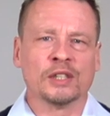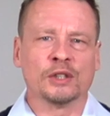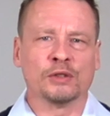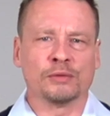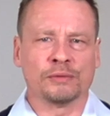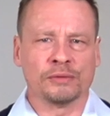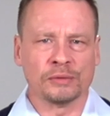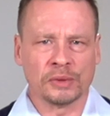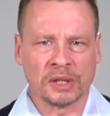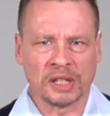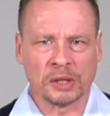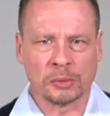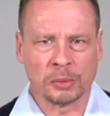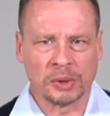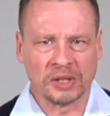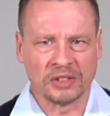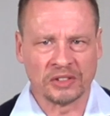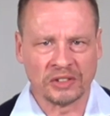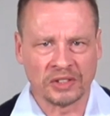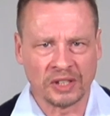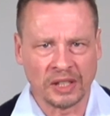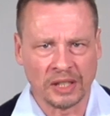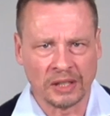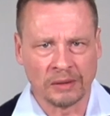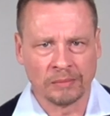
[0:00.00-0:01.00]
is
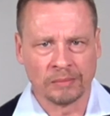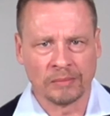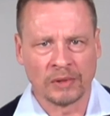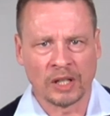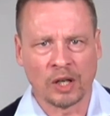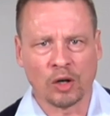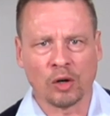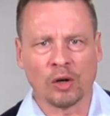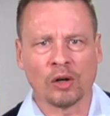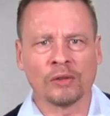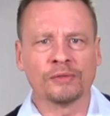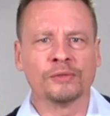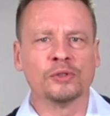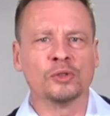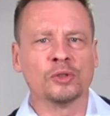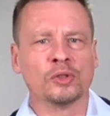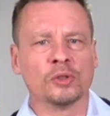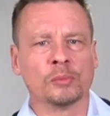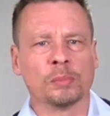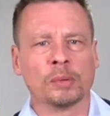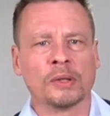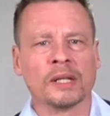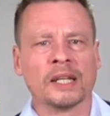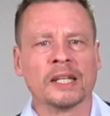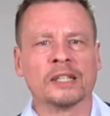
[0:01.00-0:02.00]
frequency. How often do you
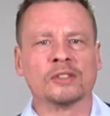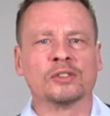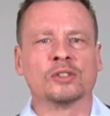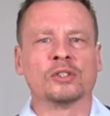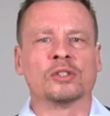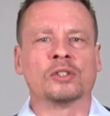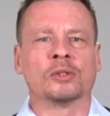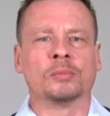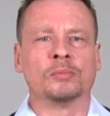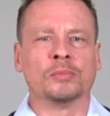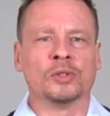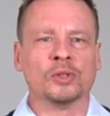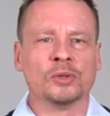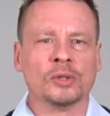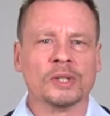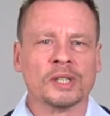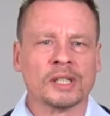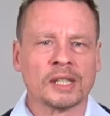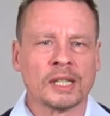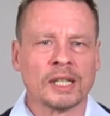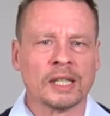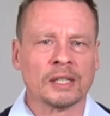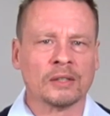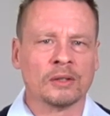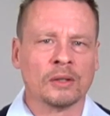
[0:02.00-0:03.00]
plan to
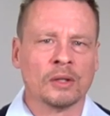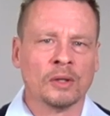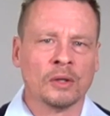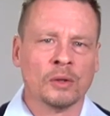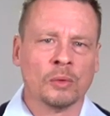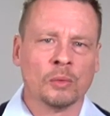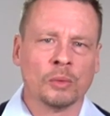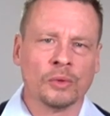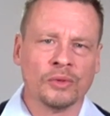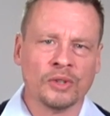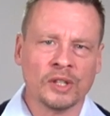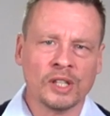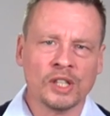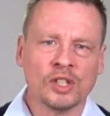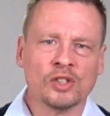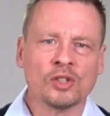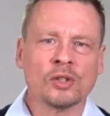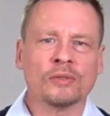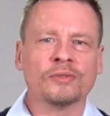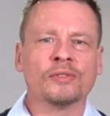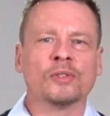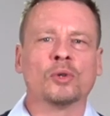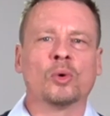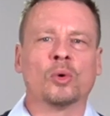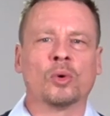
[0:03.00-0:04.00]
communicate with each
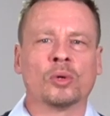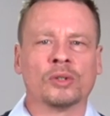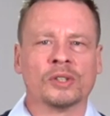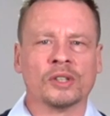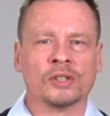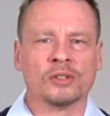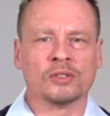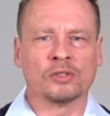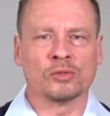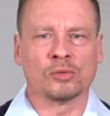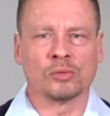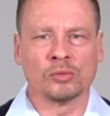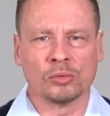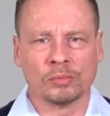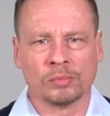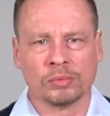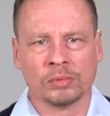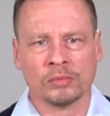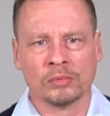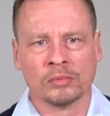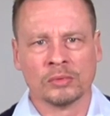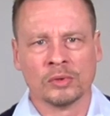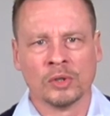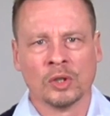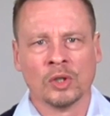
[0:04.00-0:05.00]
of your audience group,
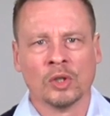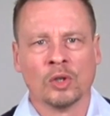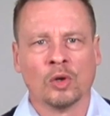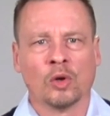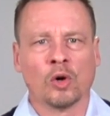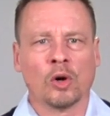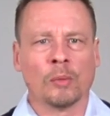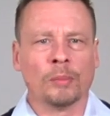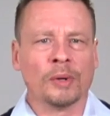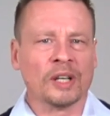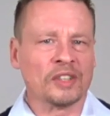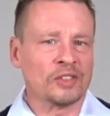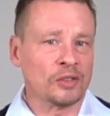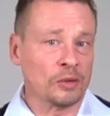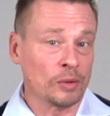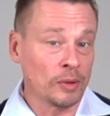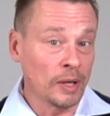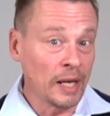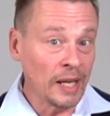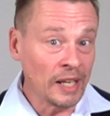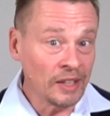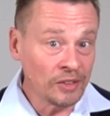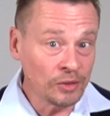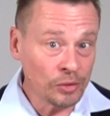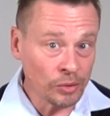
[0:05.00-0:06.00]
or better,
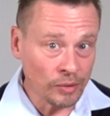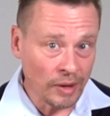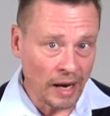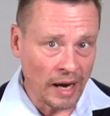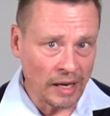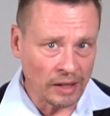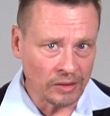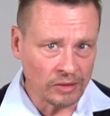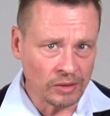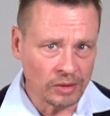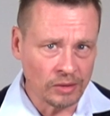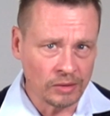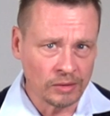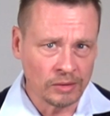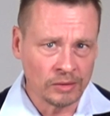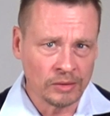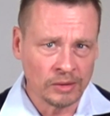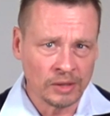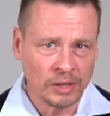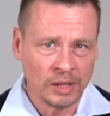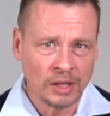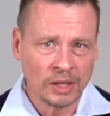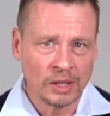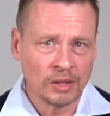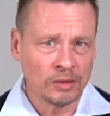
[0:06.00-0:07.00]
interact?
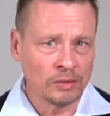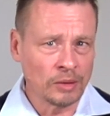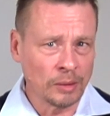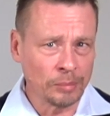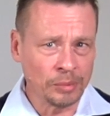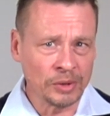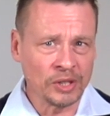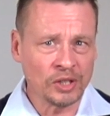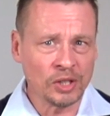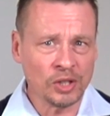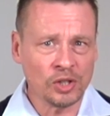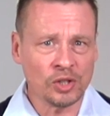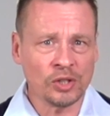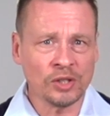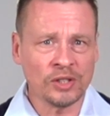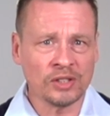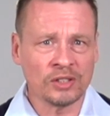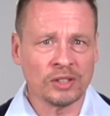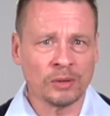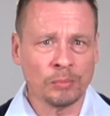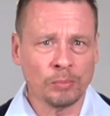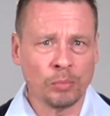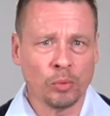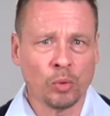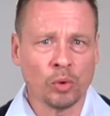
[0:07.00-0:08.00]
Repetition
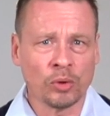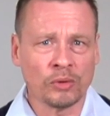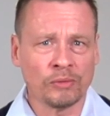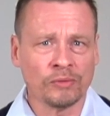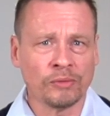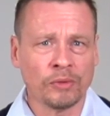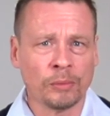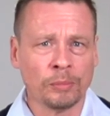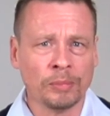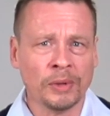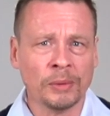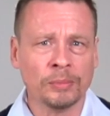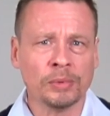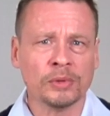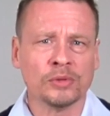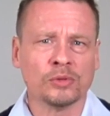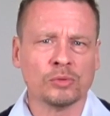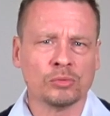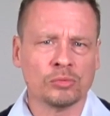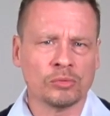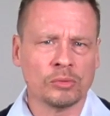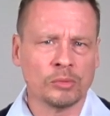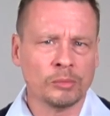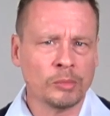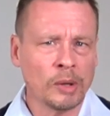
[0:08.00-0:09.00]
is important for people
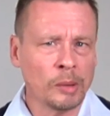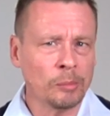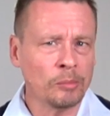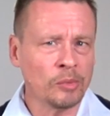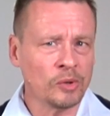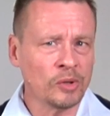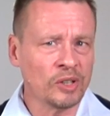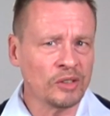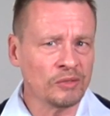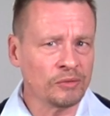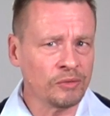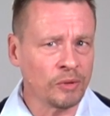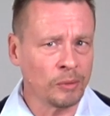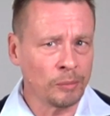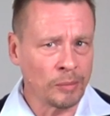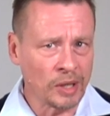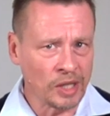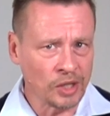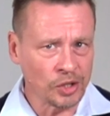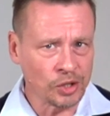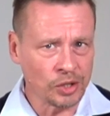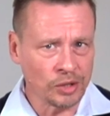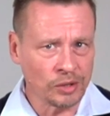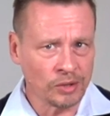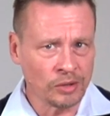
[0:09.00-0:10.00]
to remember
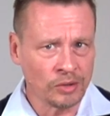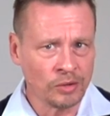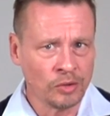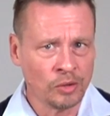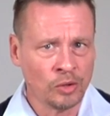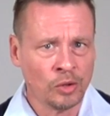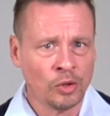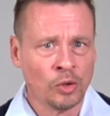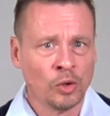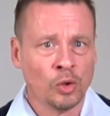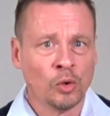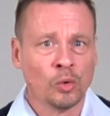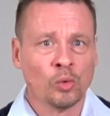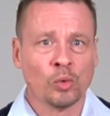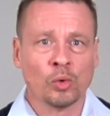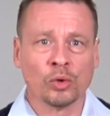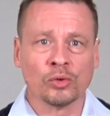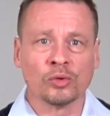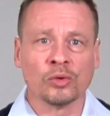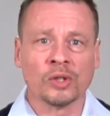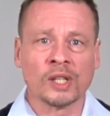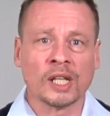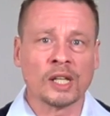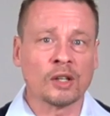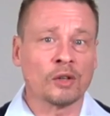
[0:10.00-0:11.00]
information or
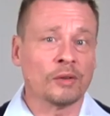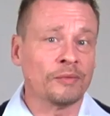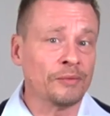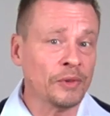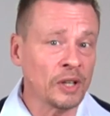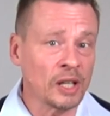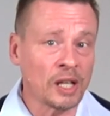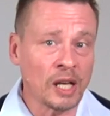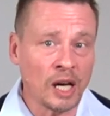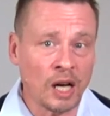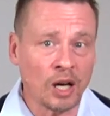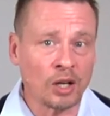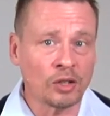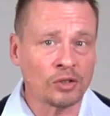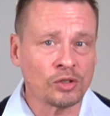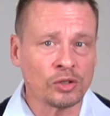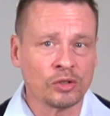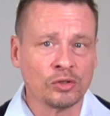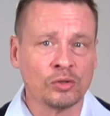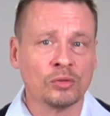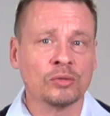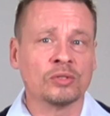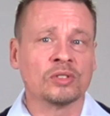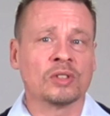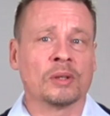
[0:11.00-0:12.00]
to get off the couch
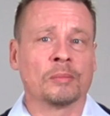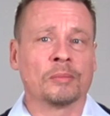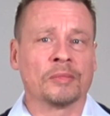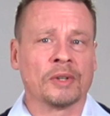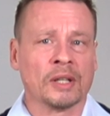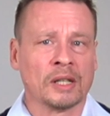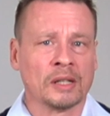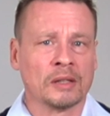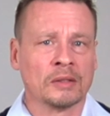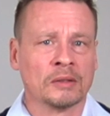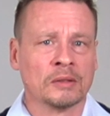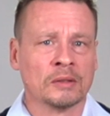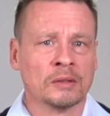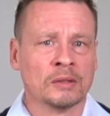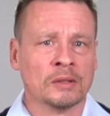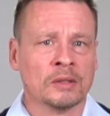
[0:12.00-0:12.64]
and do something.